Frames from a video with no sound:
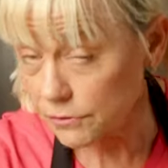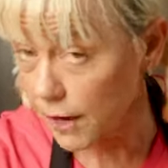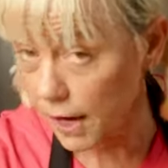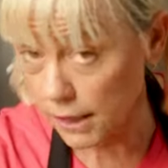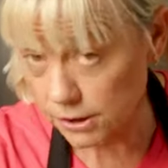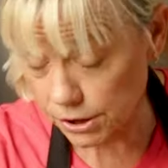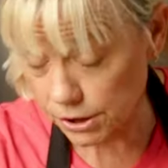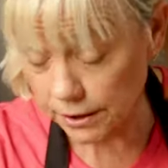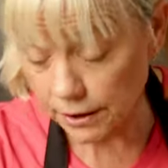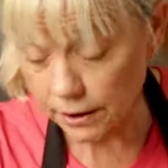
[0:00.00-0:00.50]

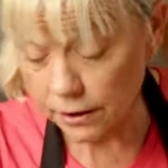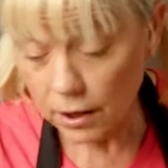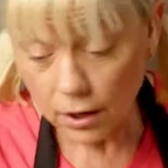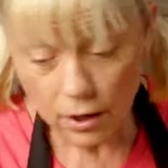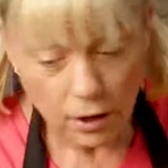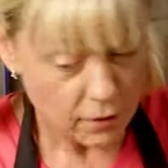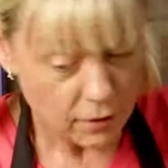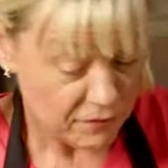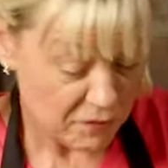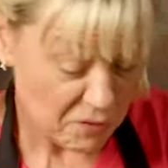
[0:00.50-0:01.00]
actually
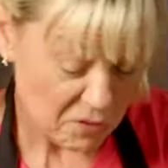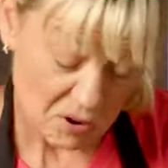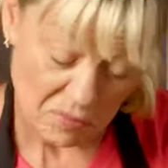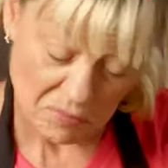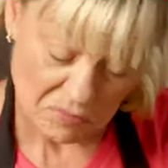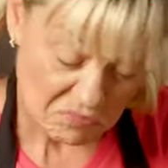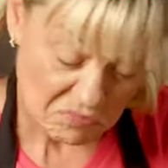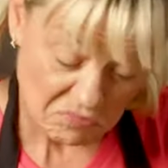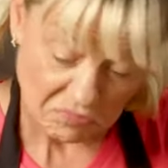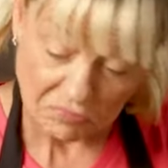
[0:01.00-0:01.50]
for
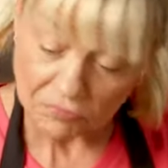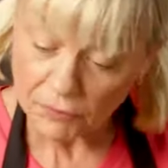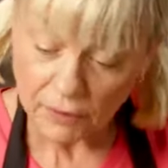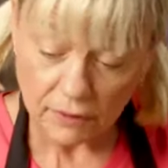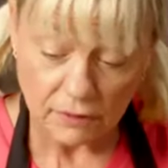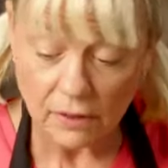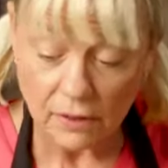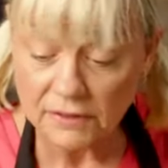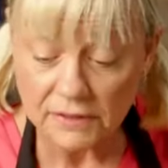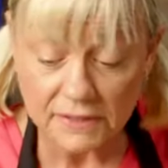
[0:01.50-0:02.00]

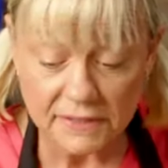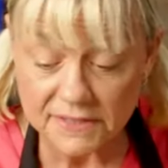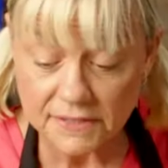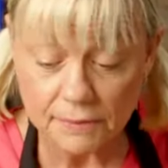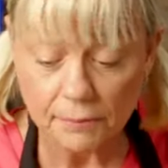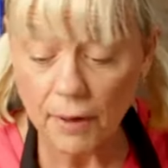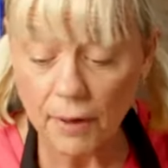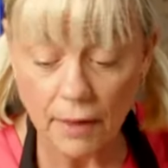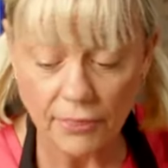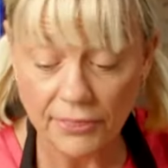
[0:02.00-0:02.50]
at least a
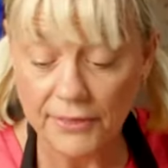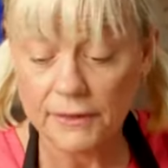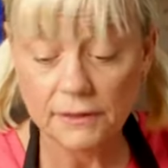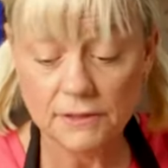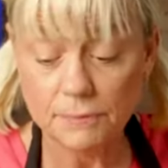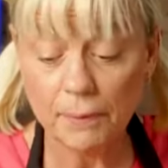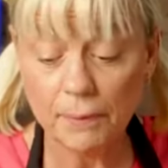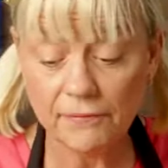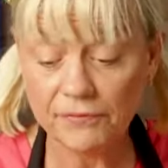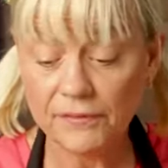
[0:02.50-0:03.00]
month, and
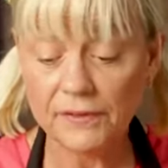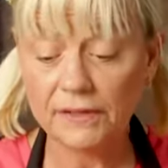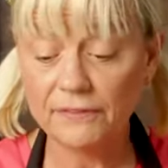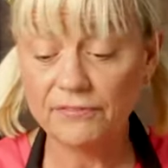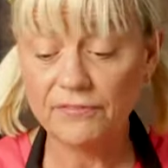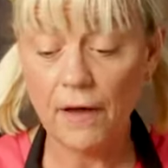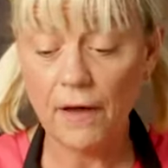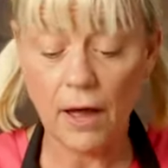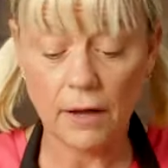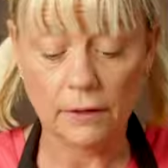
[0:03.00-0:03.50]
it's perfectly
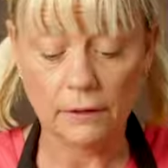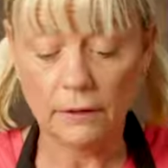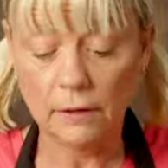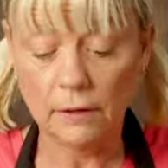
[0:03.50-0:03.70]
fine.